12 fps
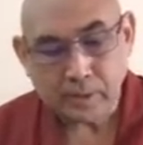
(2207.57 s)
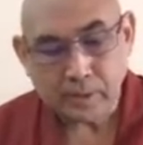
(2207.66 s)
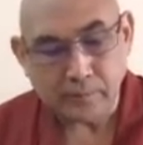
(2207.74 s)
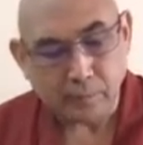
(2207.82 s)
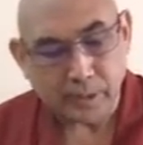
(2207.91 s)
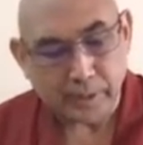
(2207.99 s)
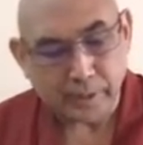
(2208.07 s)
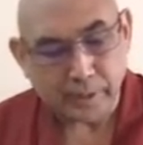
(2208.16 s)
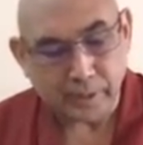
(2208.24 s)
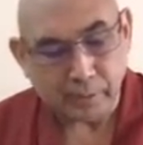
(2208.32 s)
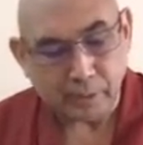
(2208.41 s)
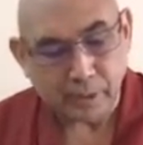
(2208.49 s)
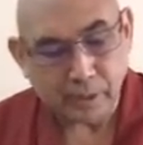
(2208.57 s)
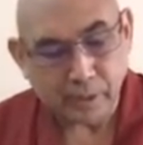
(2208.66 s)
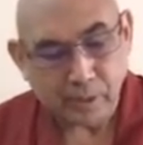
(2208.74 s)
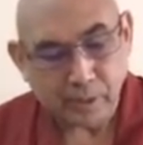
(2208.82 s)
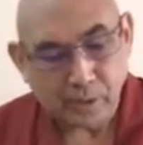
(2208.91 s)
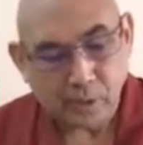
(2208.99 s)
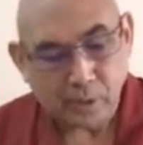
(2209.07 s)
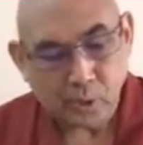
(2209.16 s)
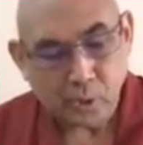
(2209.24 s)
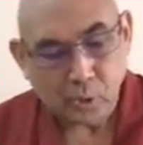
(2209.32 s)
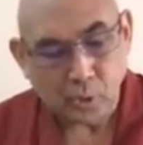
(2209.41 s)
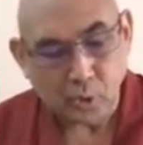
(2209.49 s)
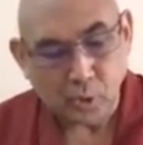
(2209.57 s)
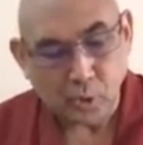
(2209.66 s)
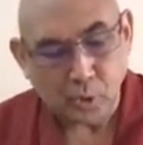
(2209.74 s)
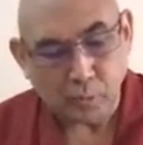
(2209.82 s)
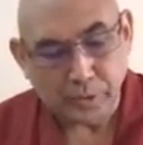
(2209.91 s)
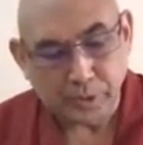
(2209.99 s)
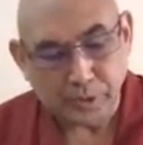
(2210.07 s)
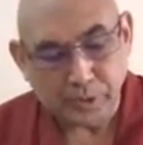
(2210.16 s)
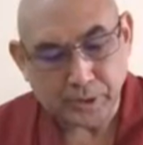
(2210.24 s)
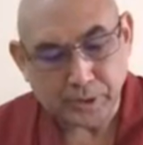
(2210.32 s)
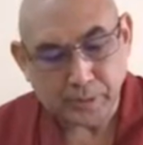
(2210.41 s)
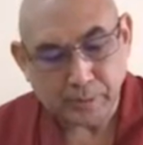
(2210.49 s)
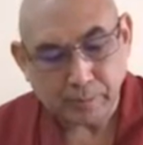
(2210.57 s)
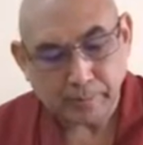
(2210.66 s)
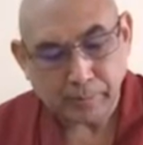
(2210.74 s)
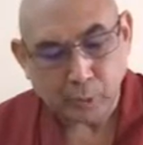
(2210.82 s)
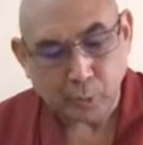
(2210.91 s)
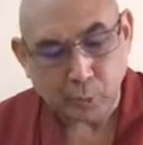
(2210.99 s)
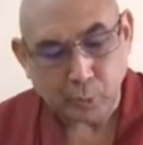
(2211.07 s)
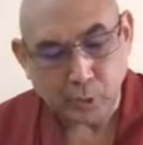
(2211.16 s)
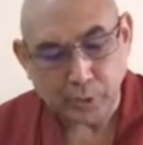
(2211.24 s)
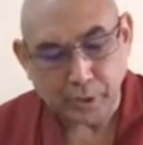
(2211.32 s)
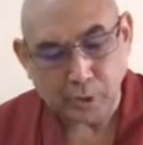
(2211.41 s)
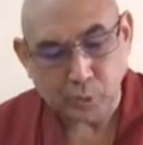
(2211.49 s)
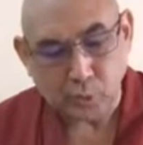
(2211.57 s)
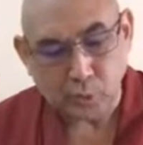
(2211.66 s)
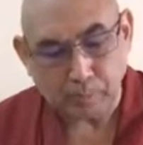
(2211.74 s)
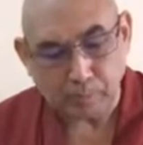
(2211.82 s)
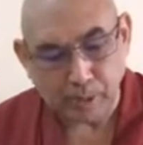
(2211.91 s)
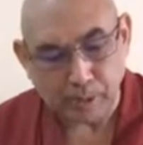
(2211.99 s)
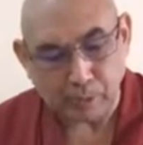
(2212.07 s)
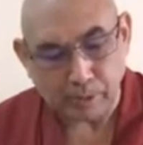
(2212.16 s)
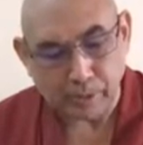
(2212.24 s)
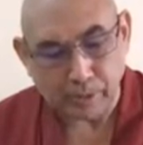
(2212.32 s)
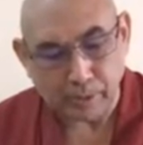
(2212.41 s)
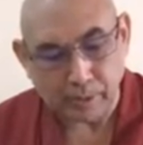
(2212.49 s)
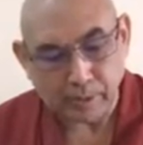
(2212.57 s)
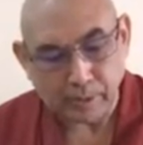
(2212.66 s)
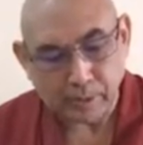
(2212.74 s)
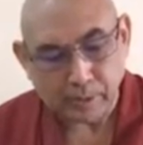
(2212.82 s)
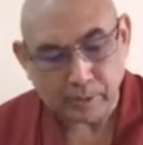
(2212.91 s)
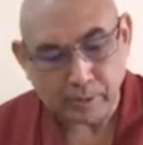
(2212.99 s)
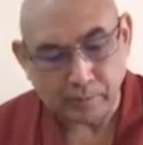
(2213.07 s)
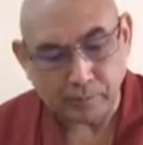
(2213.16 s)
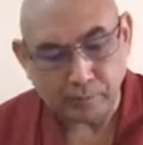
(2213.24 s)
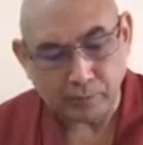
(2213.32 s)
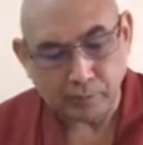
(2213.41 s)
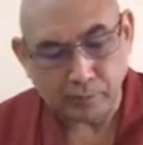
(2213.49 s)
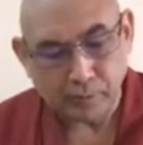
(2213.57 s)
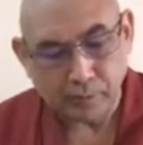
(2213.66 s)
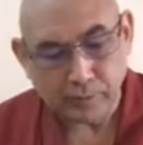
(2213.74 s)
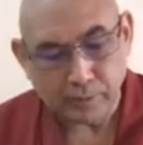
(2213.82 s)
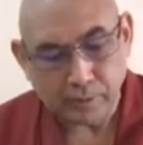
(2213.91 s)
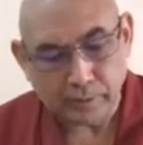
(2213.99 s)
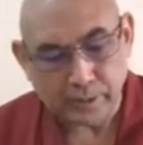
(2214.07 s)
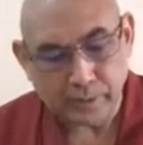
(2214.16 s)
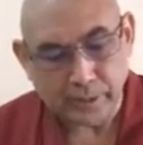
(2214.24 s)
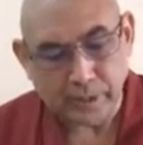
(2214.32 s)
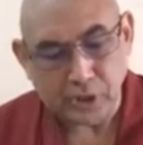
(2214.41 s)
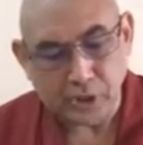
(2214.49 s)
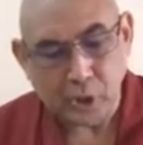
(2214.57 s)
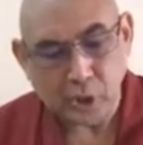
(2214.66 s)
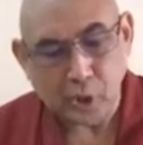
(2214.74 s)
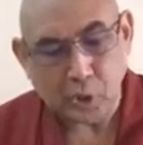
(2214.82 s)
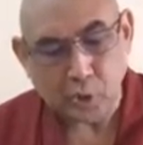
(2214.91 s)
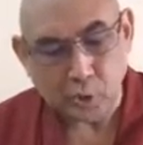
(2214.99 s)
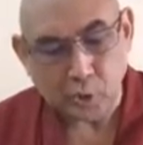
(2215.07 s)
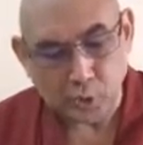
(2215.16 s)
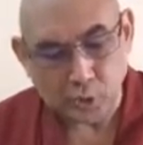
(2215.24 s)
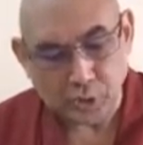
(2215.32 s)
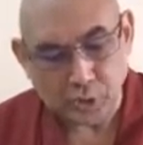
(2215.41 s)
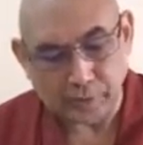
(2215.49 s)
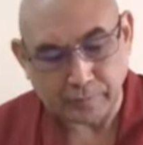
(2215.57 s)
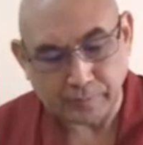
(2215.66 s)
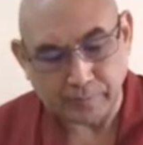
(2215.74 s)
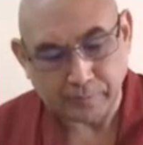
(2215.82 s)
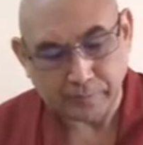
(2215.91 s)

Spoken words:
Then from the Arya Deva, all of this without its own power. Therefore, there's no self.